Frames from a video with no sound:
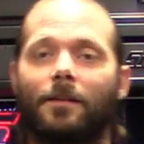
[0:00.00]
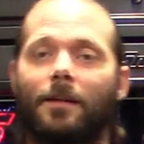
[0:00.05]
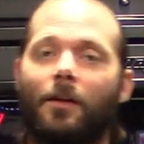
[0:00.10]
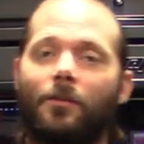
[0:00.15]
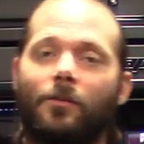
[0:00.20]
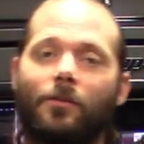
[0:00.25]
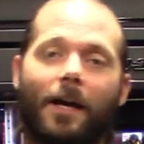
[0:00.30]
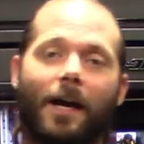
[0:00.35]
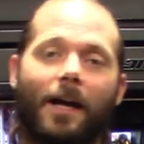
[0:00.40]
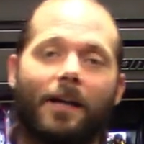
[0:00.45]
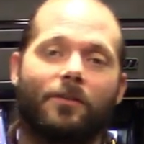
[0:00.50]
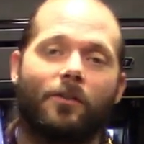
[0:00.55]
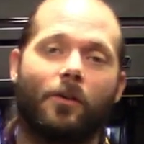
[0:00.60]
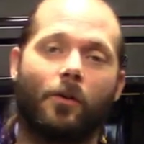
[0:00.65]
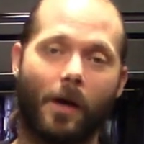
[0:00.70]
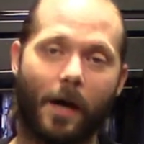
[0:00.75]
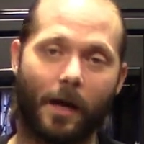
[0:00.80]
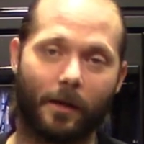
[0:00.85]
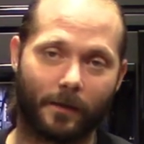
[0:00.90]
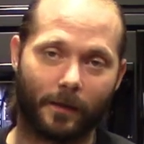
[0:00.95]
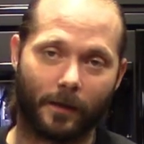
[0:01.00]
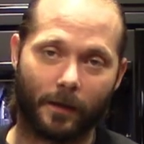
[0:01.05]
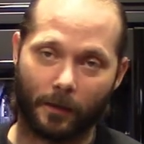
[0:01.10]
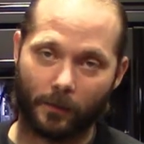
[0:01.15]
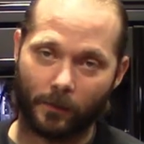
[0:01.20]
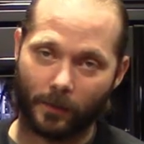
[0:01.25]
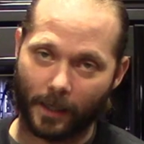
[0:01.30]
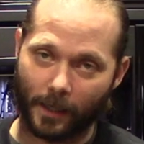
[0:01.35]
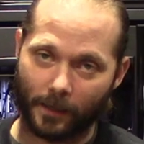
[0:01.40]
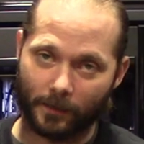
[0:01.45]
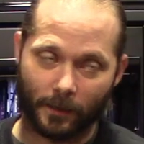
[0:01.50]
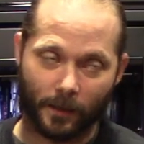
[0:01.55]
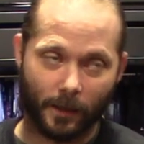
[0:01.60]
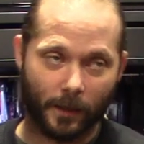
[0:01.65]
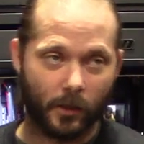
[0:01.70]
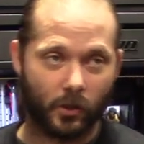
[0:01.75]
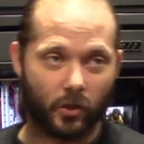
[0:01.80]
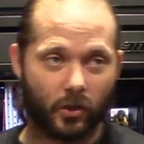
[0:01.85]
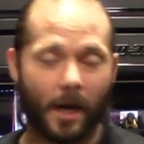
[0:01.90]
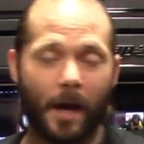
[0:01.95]
Now, you guys know out there, you guys
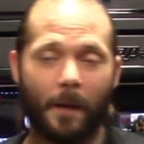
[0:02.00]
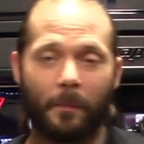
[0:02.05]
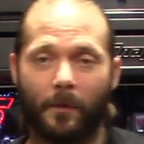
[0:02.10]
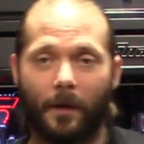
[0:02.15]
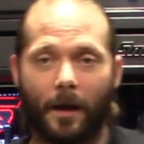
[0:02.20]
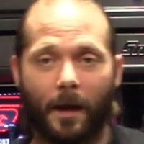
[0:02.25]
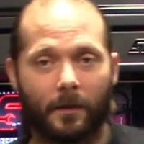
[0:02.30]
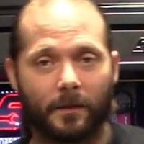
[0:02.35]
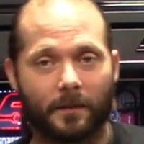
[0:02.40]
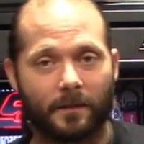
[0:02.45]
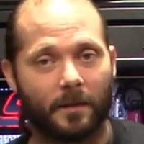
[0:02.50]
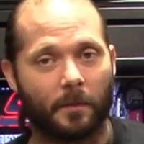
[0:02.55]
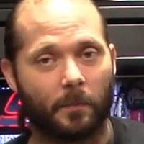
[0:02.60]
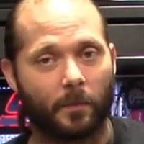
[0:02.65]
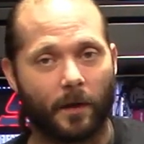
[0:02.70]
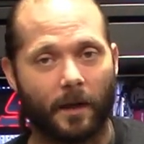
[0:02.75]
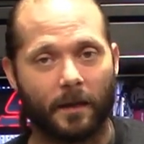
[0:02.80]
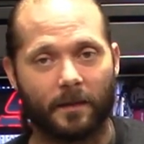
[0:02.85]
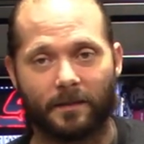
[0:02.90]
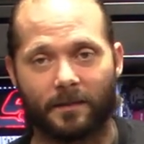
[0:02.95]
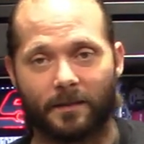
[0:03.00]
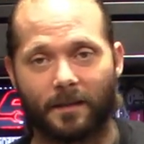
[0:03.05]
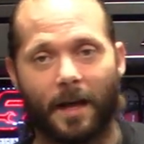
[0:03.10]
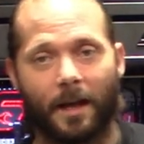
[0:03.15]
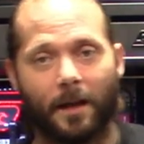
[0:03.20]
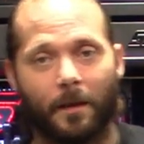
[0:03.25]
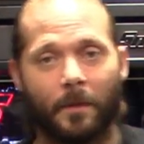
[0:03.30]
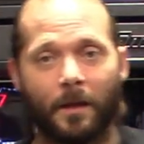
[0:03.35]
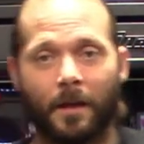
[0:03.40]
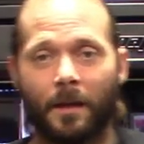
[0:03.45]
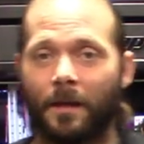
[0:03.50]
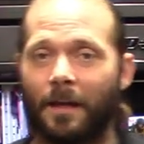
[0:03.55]
shop around, see prices on them.